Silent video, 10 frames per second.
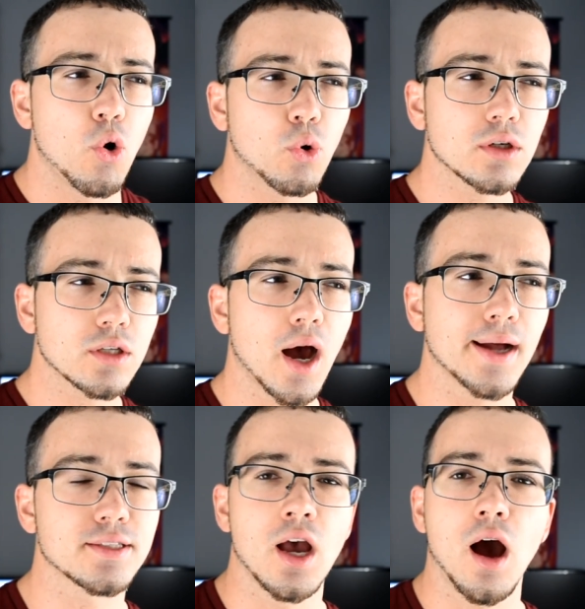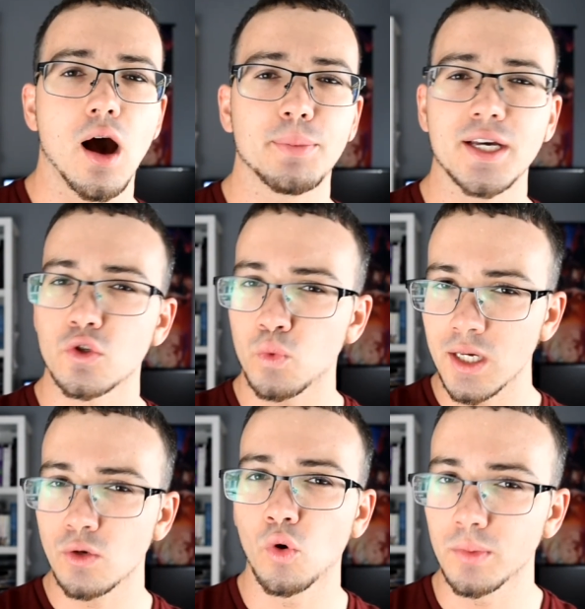or not, uh, because
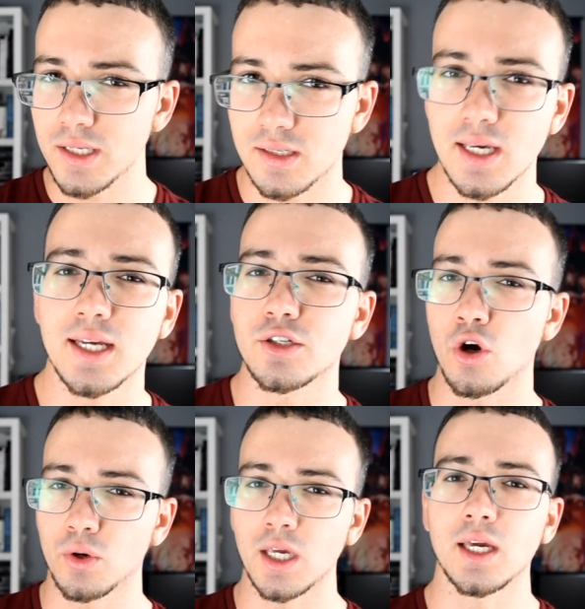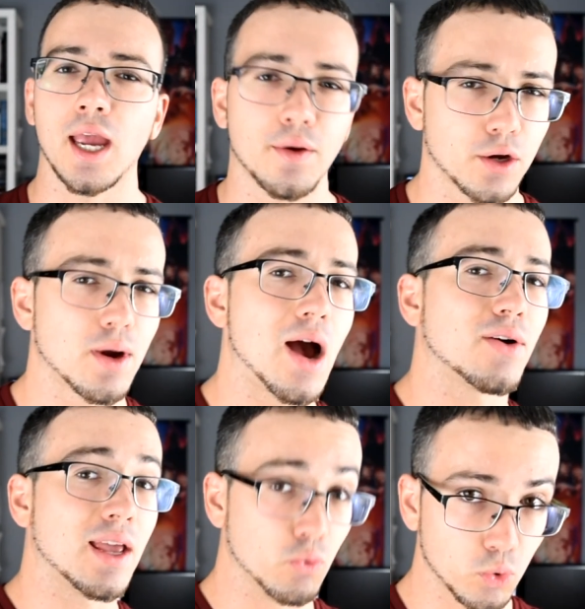we normally see Gintoki carrying
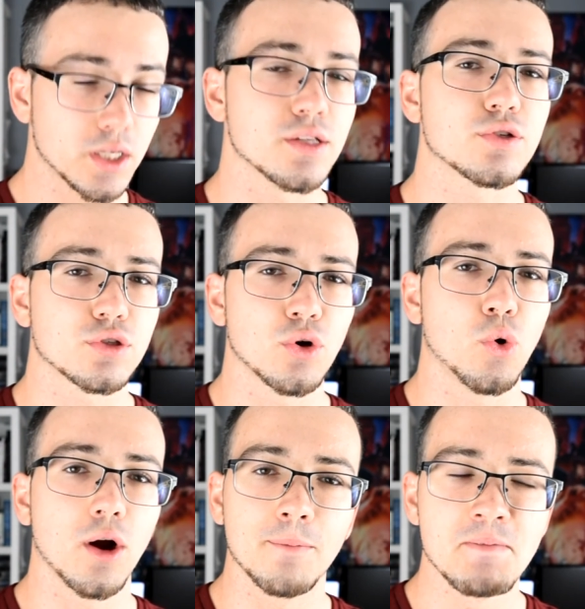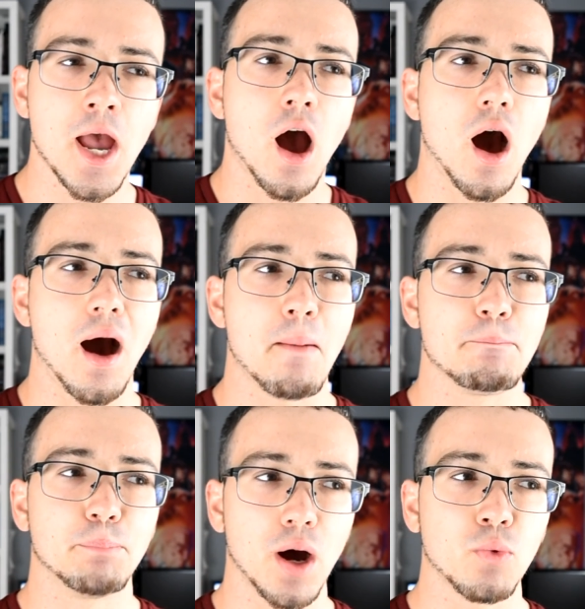around a wooden sword,
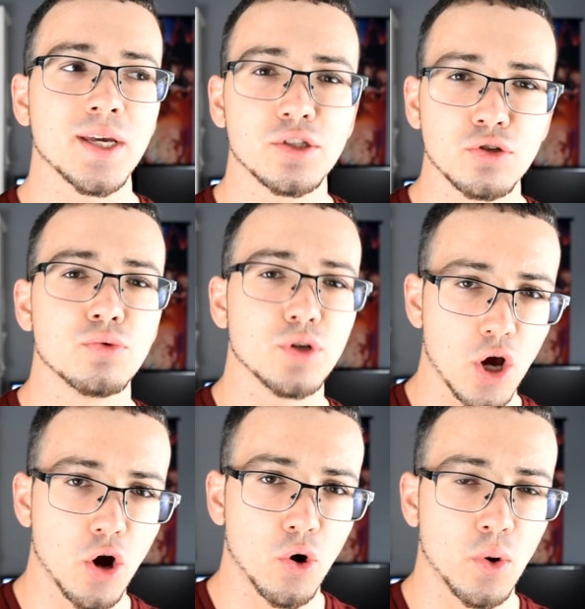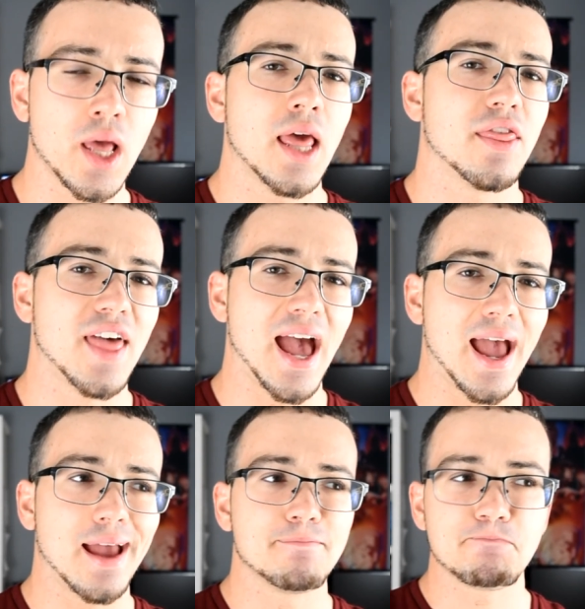um, but we do know
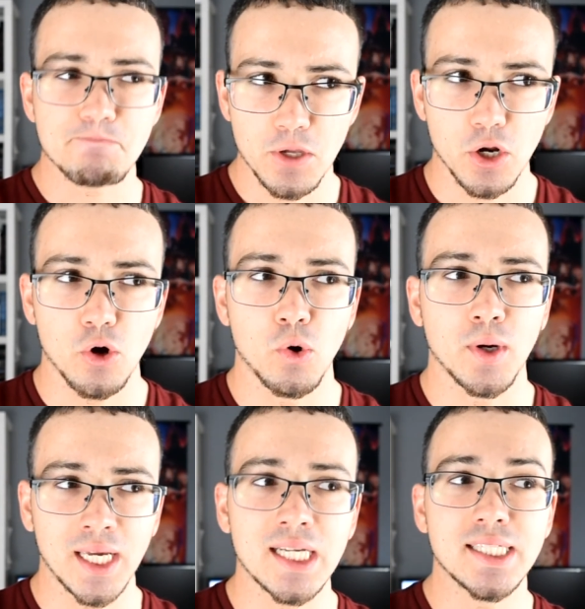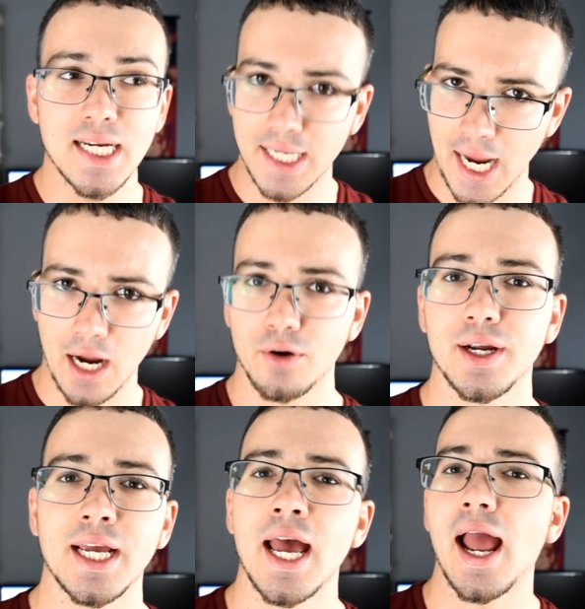that, you know, he did
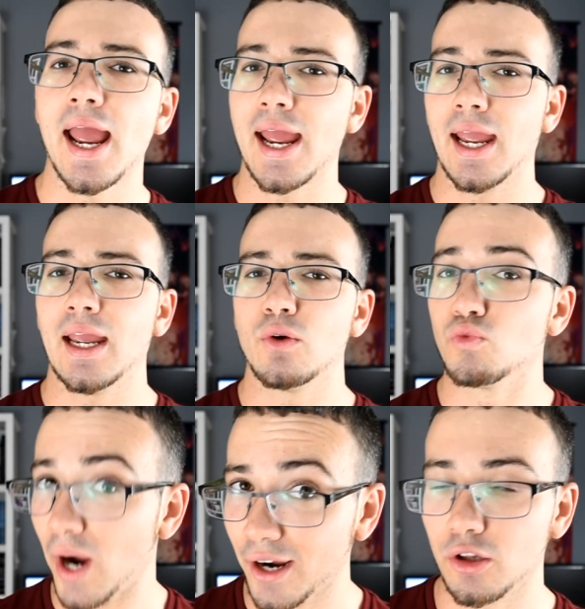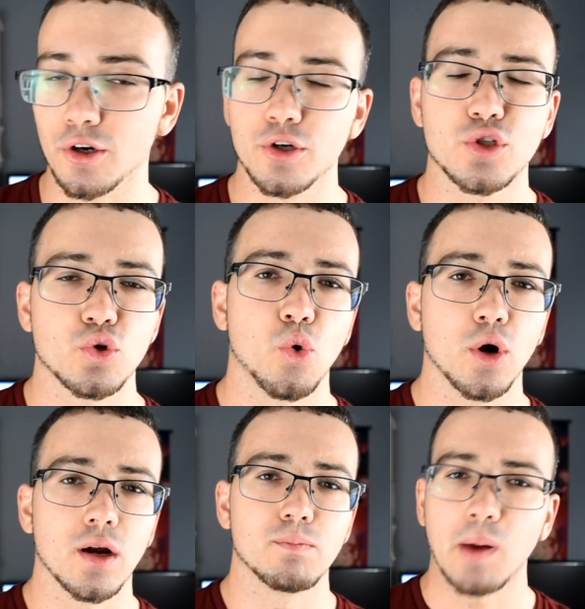carry a regular
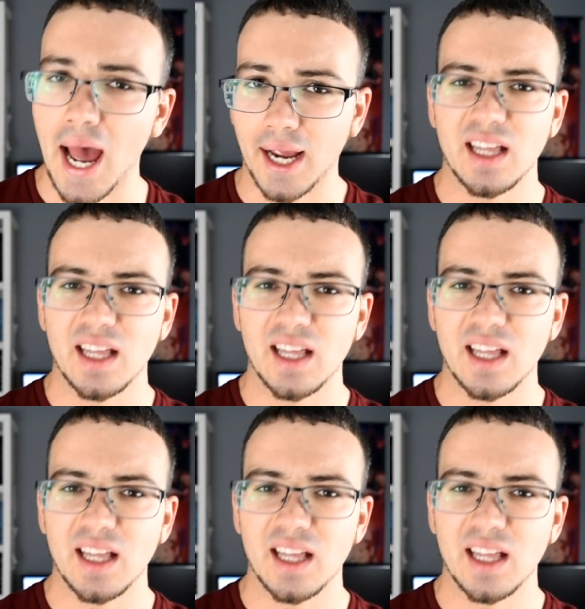sword back